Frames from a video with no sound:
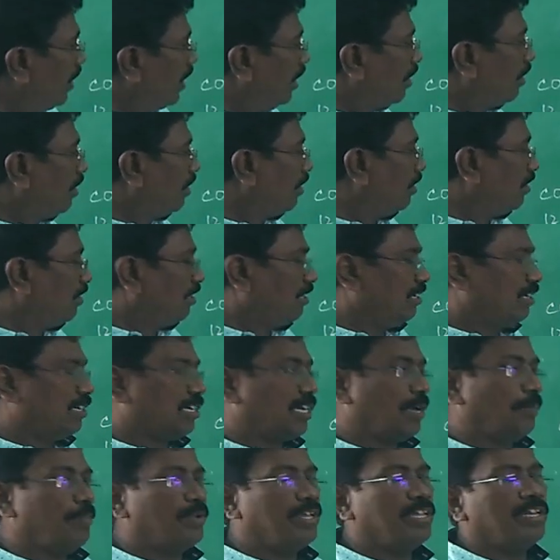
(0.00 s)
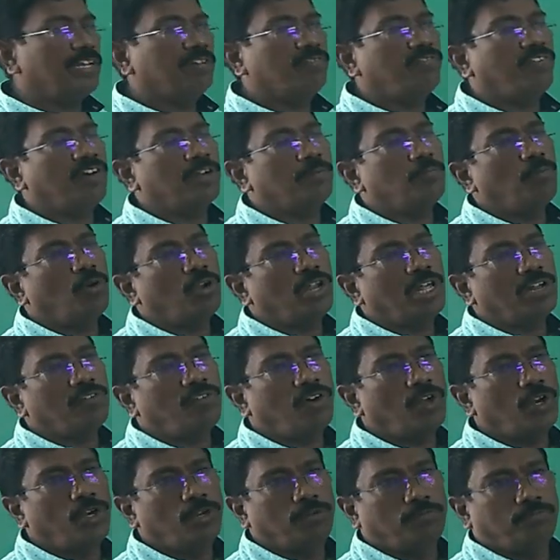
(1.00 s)
are coming in for molar
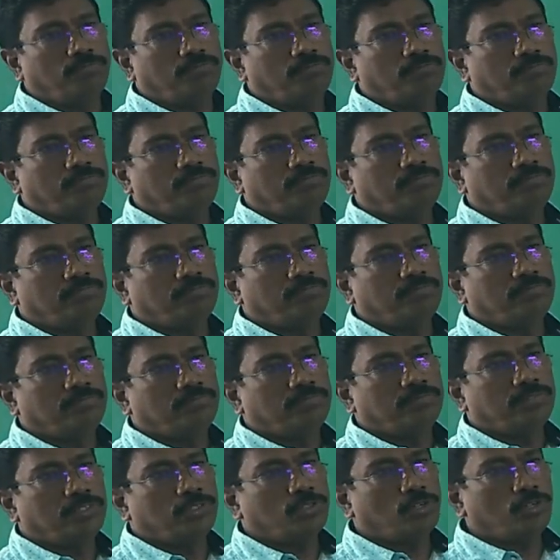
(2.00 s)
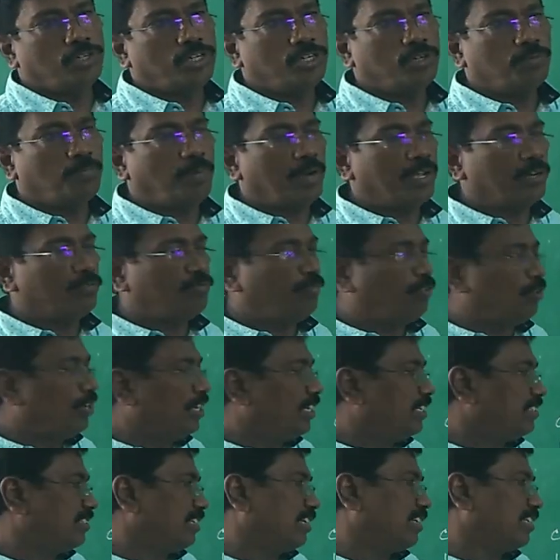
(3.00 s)
volume, 22.4
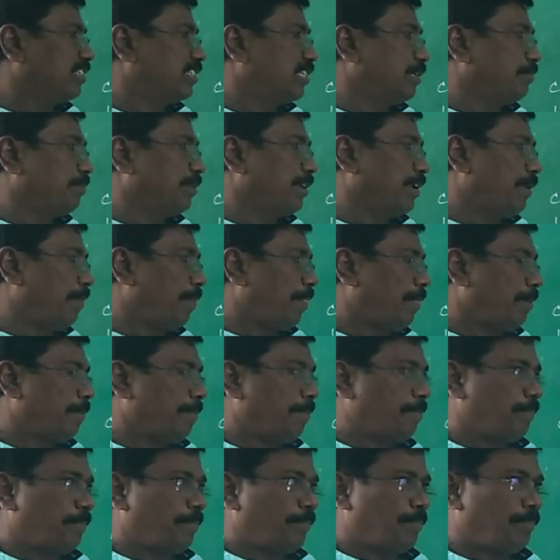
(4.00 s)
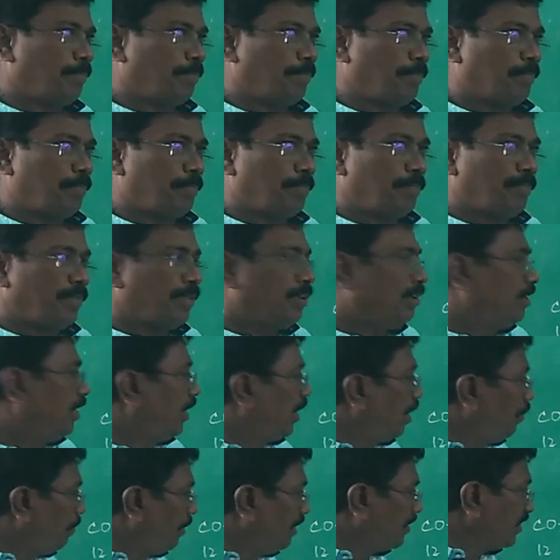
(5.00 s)
liters at STP.
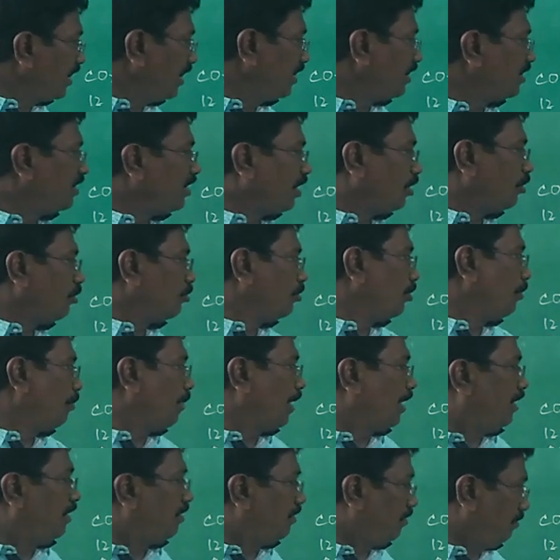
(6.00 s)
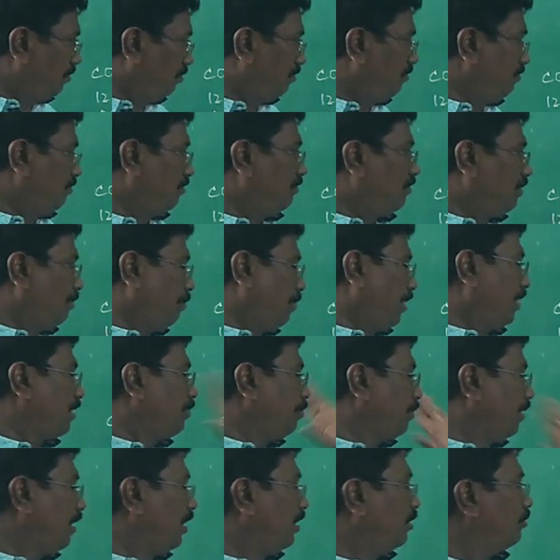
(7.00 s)
Little bit changes are also made,
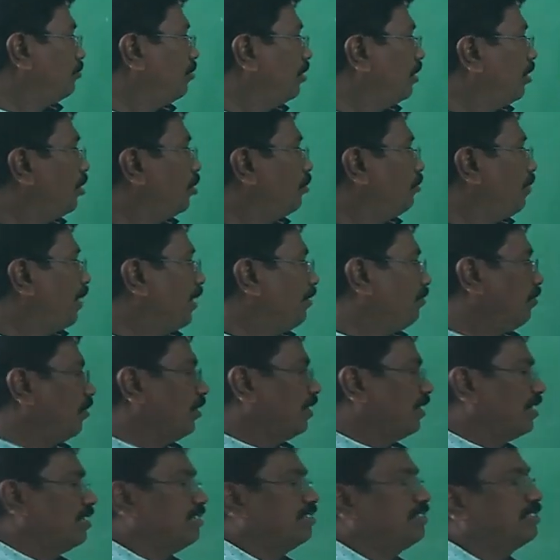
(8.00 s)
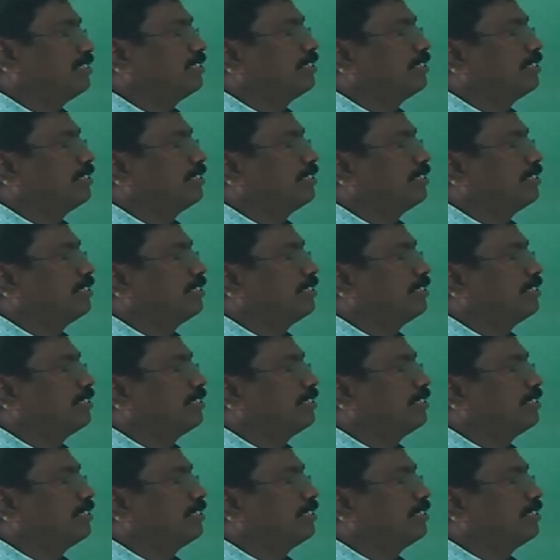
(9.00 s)
approximately 22.4 liters.